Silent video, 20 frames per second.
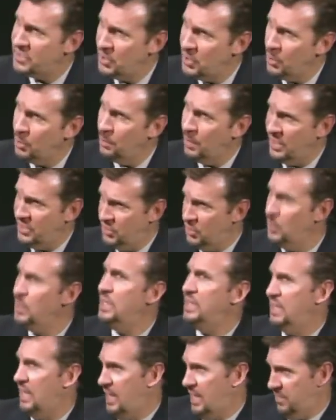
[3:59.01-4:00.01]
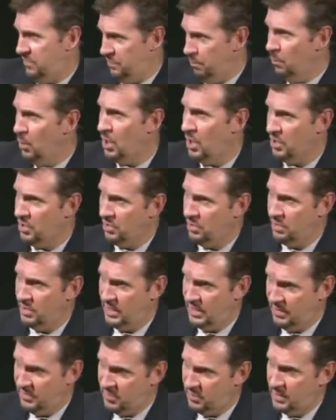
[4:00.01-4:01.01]
So by doing that model,
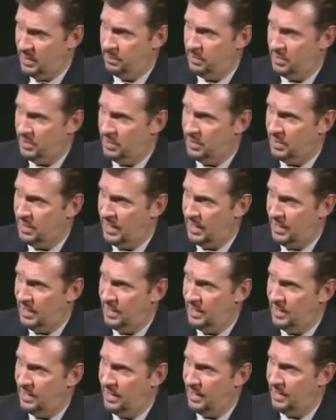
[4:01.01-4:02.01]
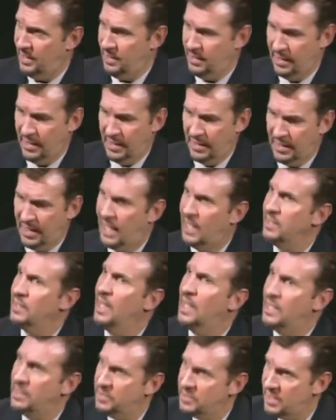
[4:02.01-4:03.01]
it gives people a
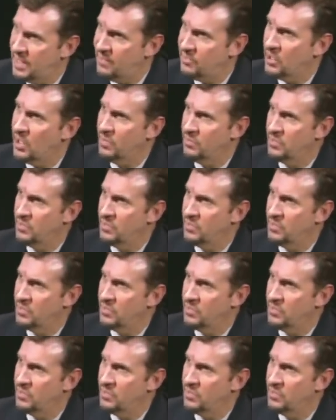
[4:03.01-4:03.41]
guideline to have a